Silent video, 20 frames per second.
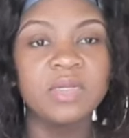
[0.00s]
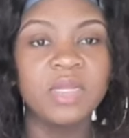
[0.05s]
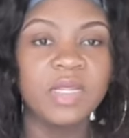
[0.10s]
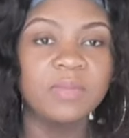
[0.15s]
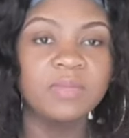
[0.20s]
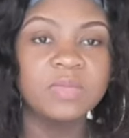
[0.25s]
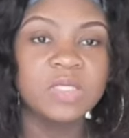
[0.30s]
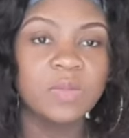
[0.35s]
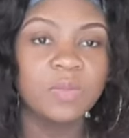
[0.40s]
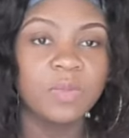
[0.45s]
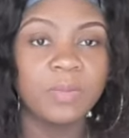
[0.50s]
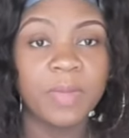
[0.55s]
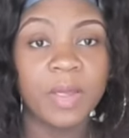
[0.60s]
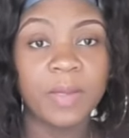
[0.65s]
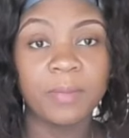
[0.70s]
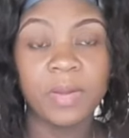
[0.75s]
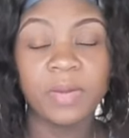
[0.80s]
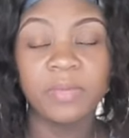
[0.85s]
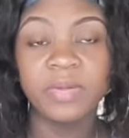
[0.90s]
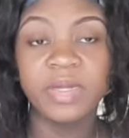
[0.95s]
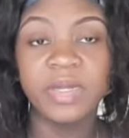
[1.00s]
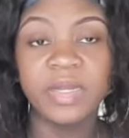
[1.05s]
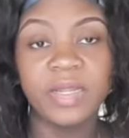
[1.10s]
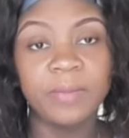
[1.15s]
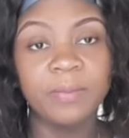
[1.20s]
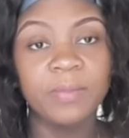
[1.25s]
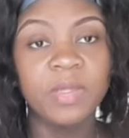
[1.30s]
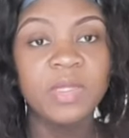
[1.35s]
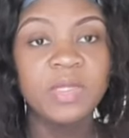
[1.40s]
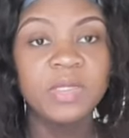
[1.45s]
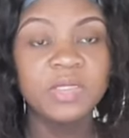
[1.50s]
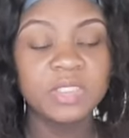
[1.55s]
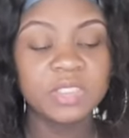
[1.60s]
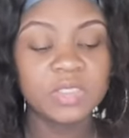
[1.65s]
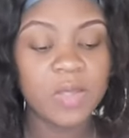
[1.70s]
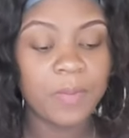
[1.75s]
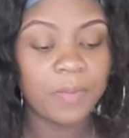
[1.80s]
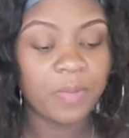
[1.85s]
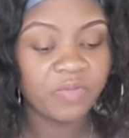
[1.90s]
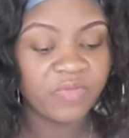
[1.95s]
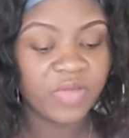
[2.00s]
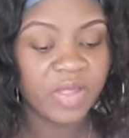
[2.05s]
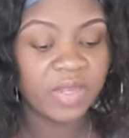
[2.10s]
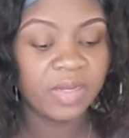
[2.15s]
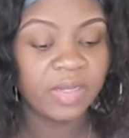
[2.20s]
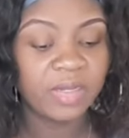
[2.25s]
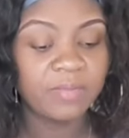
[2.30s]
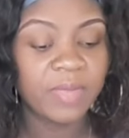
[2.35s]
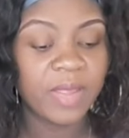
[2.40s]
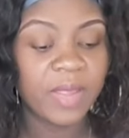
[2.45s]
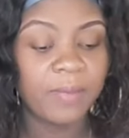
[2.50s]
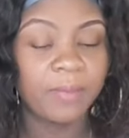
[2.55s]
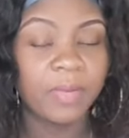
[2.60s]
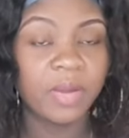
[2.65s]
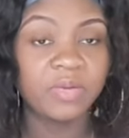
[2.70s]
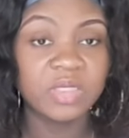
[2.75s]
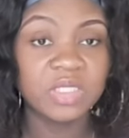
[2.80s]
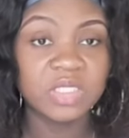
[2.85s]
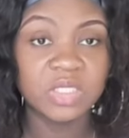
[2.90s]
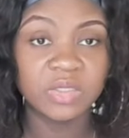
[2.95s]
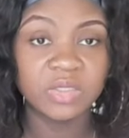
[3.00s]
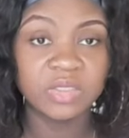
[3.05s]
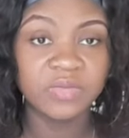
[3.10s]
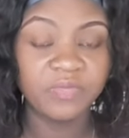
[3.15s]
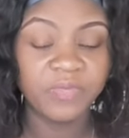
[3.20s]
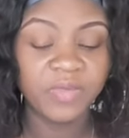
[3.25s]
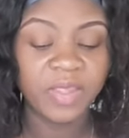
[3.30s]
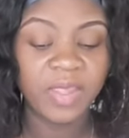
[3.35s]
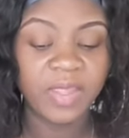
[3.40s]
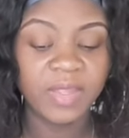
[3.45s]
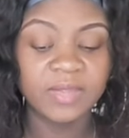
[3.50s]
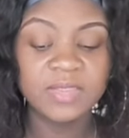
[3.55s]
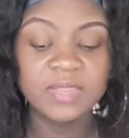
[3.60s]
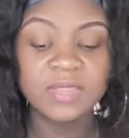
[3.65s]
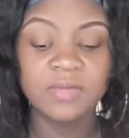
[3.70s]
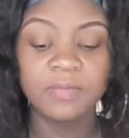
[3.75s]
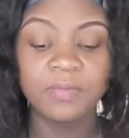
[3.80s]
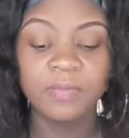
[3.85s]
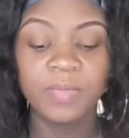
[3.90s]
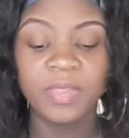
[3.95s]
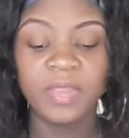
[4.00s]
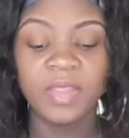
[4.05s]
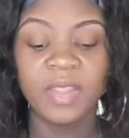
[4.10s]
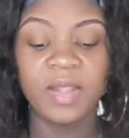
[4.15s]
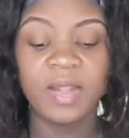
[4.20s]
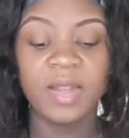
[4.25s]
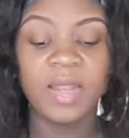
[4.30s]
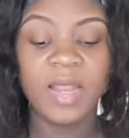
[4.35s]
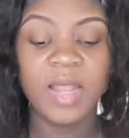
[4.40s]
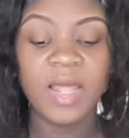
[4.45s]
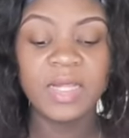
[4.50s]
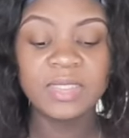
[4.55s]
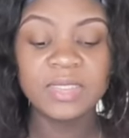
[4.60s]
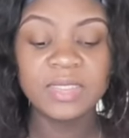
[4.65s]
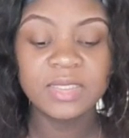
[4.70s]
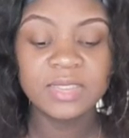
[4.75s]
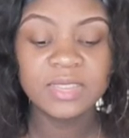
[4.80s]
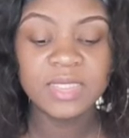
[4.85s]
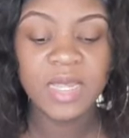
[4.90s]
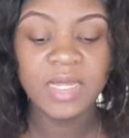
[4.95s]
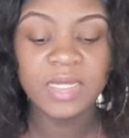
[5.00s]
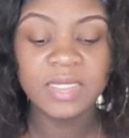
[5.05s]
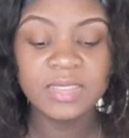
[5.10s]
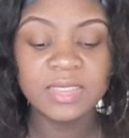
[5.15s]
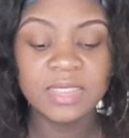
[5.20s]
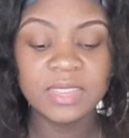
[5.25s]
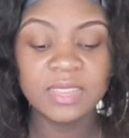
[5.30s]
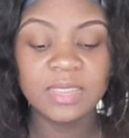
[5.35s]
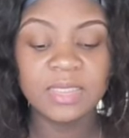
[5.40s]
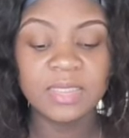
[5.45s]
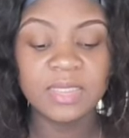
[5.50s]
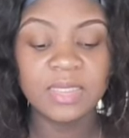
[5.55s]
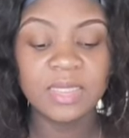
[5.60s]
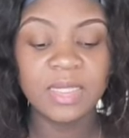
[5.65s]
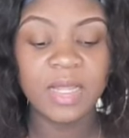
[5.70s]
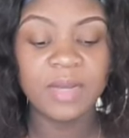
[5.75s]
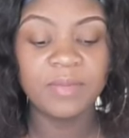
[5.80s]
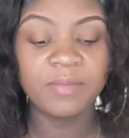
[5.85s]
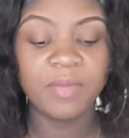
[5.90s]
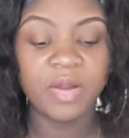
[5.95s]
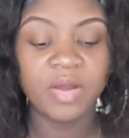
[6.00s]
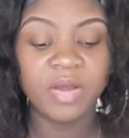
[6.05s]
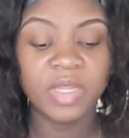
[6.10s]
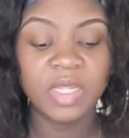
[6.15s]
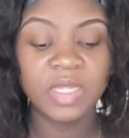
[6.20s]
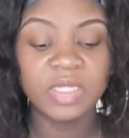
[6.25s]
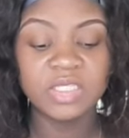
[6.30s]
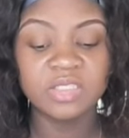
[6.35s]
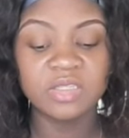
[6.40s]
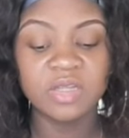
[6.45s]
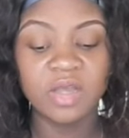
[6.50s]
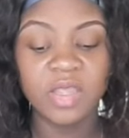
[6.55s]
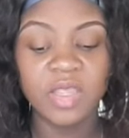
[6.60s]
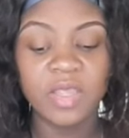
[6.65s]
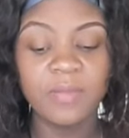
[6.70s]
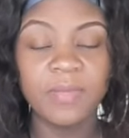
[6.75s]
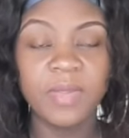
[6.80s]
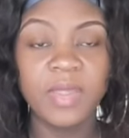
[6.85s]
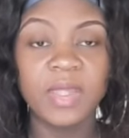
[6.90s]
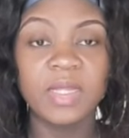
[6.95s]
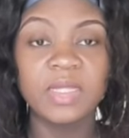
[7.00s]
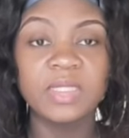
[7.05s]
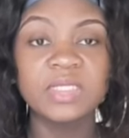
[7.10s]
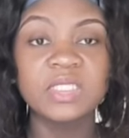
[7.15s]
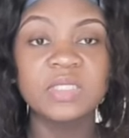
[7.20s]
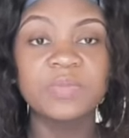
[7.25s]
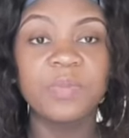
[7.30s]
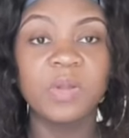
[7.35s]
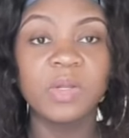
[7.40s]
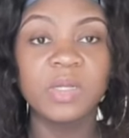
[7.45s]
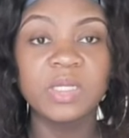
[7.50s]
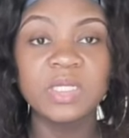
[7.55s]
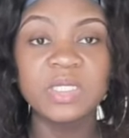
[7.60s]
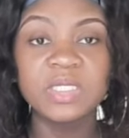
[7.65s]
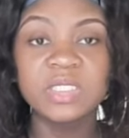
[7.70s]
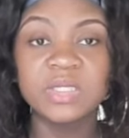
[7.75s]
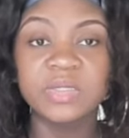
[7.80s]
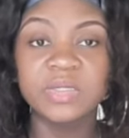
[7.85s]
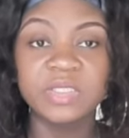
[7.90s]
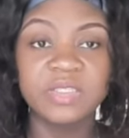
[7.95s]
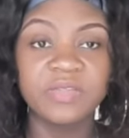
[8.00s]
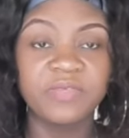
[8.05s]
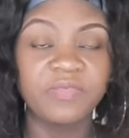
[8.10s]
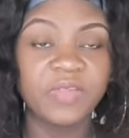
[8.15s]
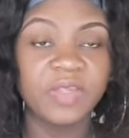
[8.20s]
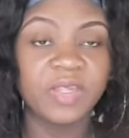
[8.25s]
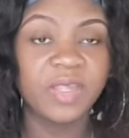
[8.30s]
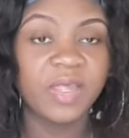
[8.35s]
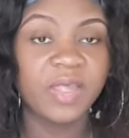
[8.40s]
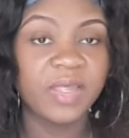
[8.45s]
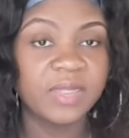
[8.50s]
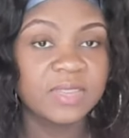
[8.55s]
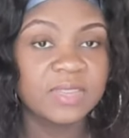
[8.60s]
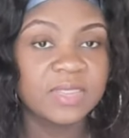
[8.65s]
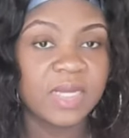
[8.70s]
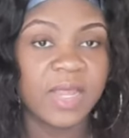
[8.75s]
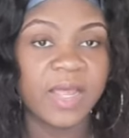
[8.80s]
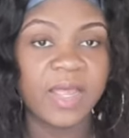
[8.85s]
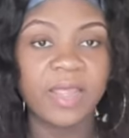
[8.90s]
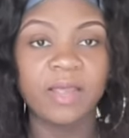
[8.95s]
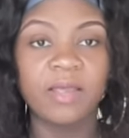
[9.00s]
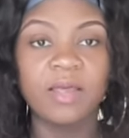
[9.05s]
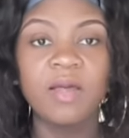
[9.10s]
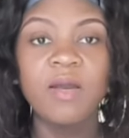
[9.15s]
name, some in my married name. So I provided my marriage certificate, land title and mortgage documents, police certificates, like